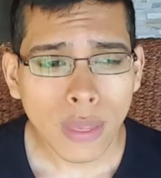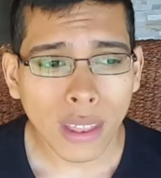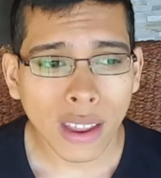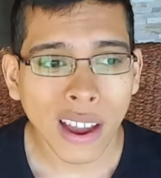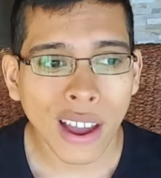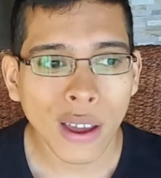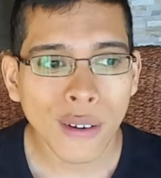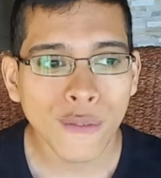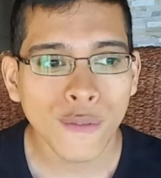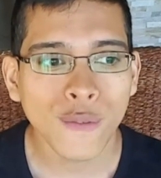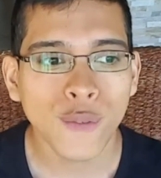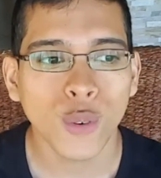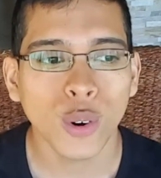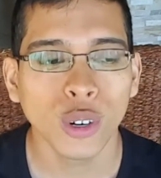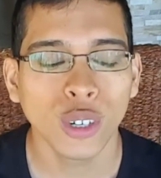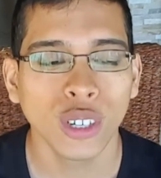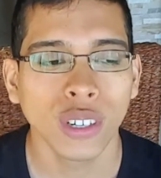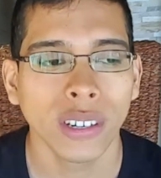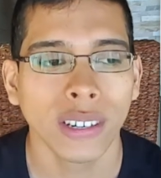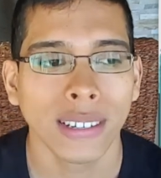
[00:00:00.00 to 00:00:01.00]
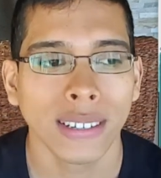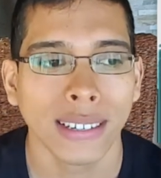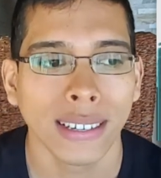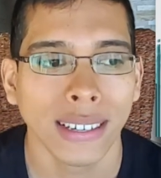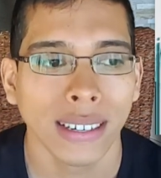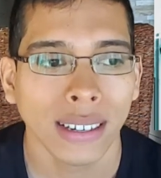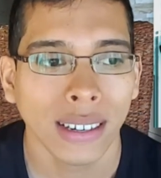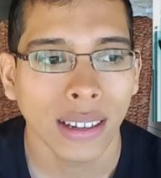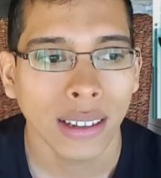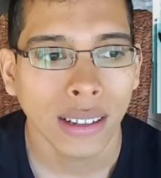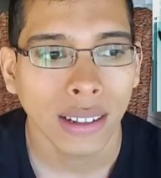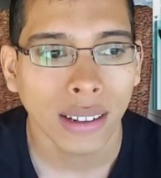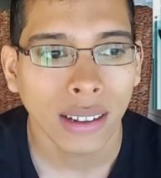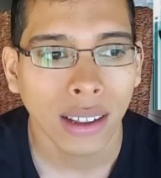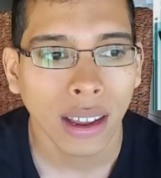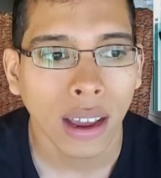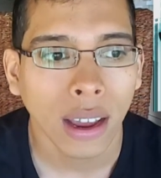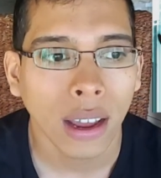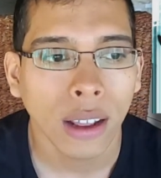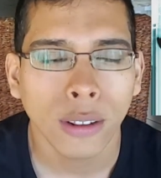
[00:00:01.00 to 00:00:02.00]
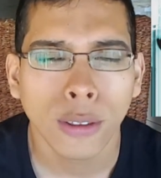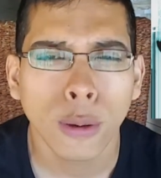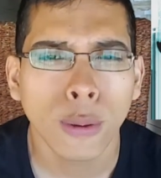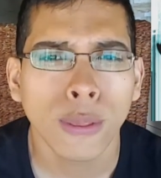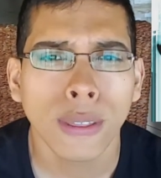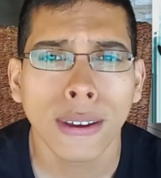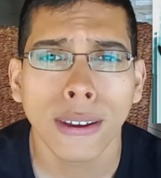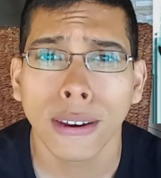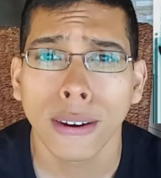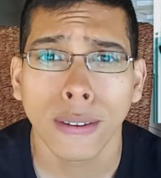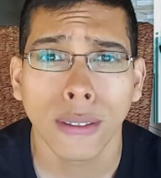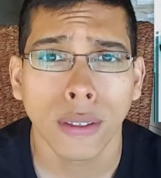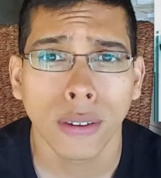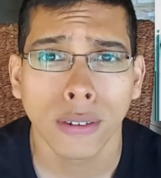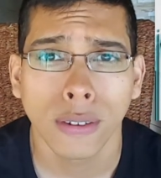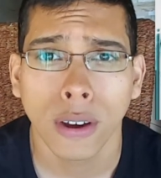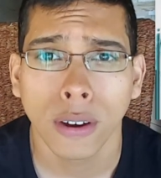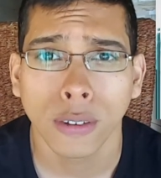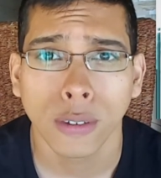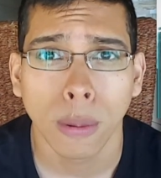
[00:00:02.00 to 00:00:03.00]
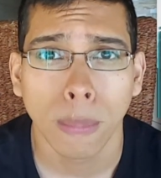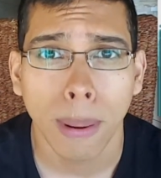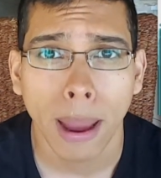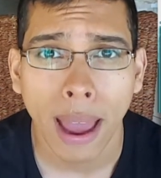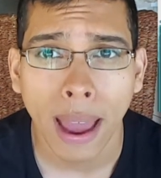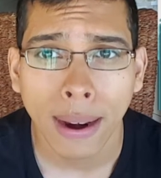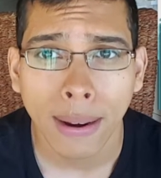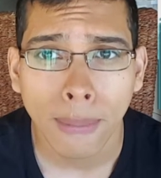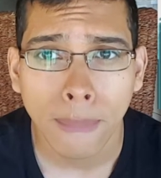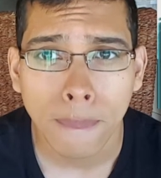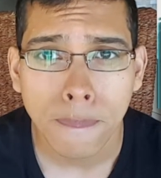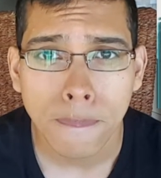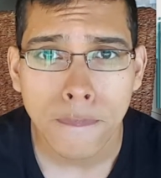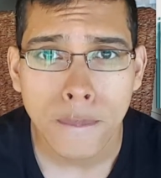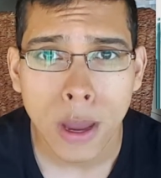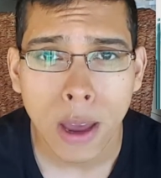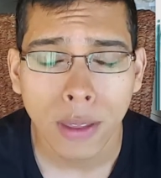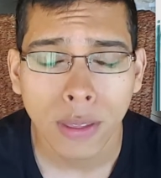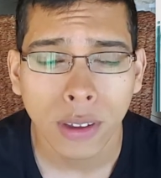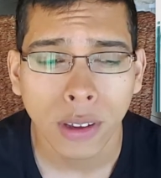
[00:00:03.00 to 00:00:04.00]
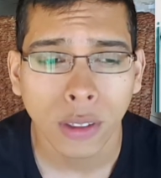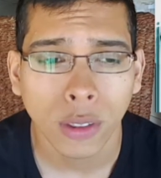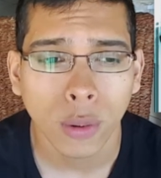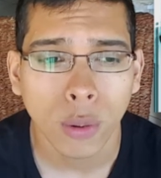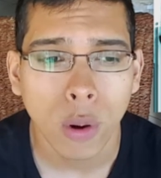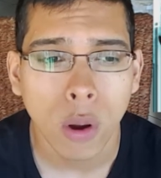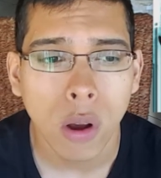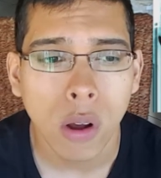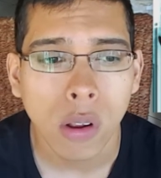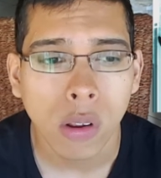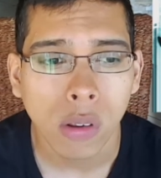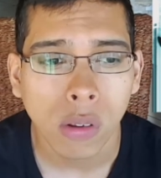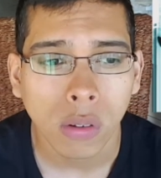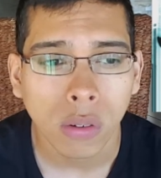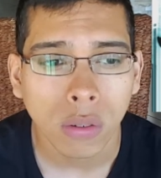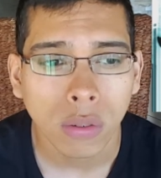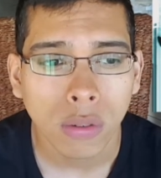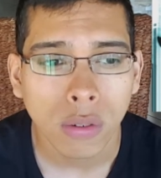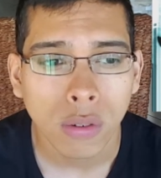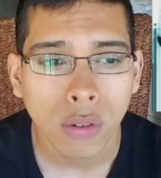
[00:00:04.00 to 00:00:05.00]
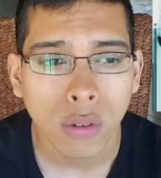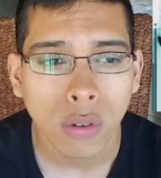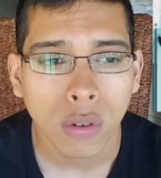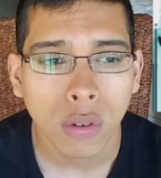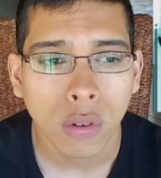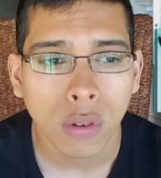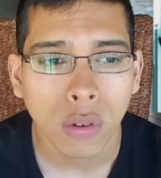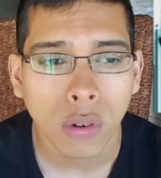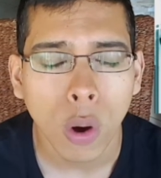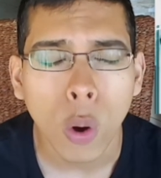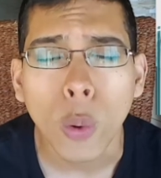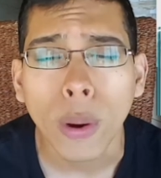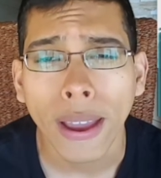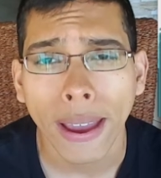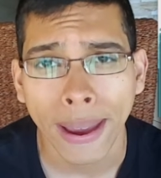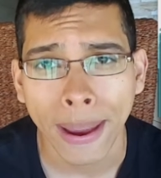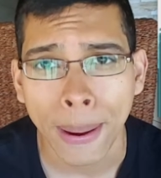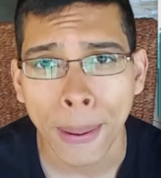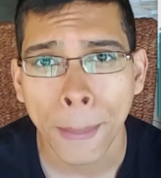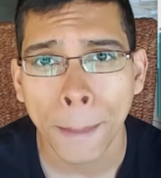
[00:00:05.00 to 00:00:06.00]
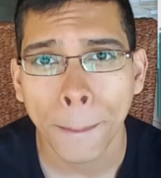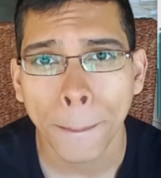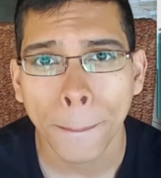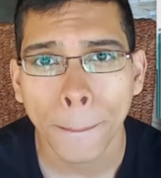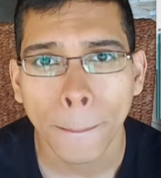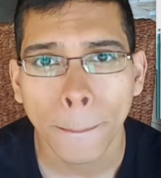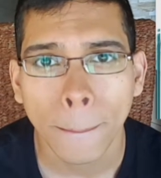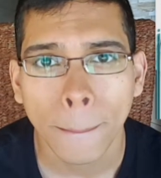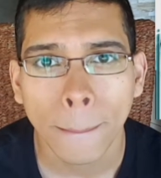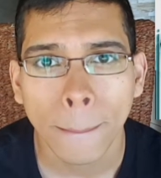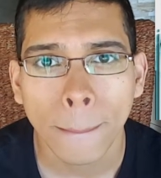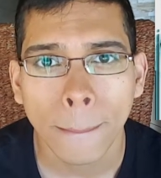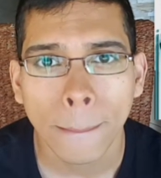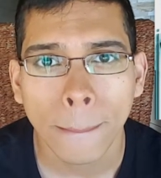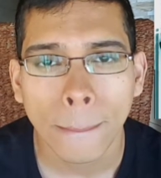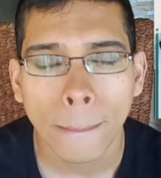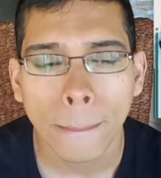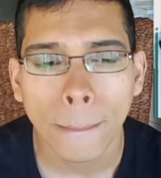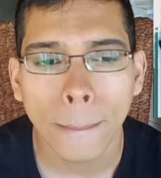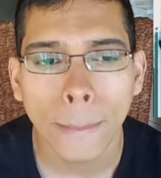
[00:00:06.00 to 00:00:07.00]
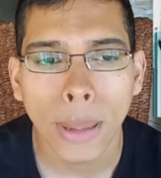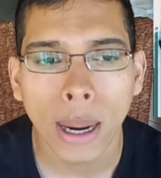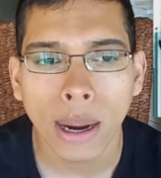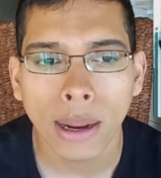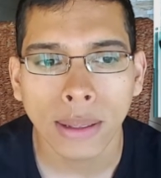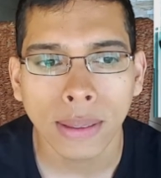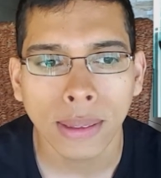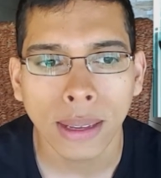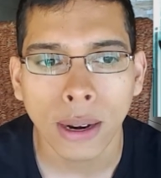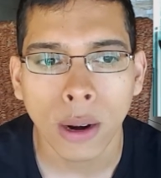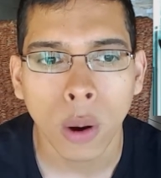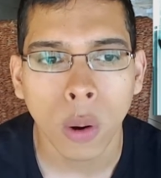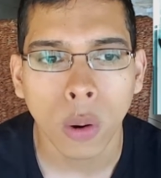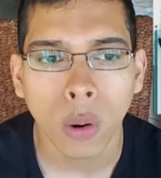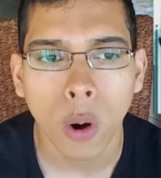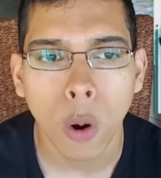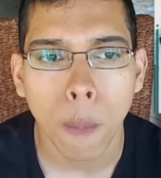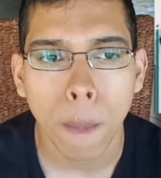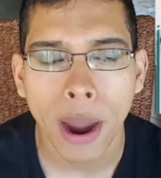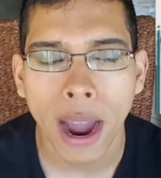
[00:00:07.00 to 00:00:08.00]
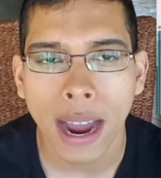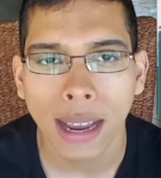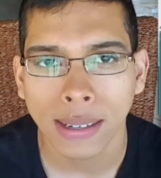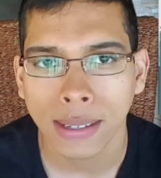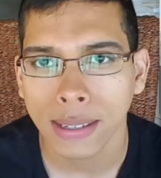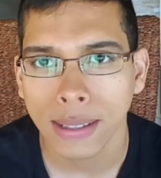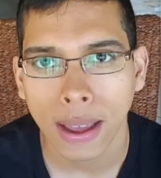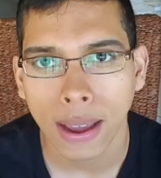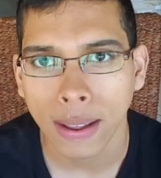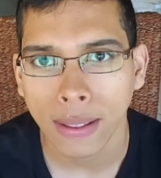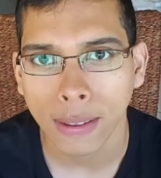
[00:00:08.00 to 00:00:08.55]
Unfortunately, I don't think any of the songs are bad. I think they're all okay, but they don't go past that.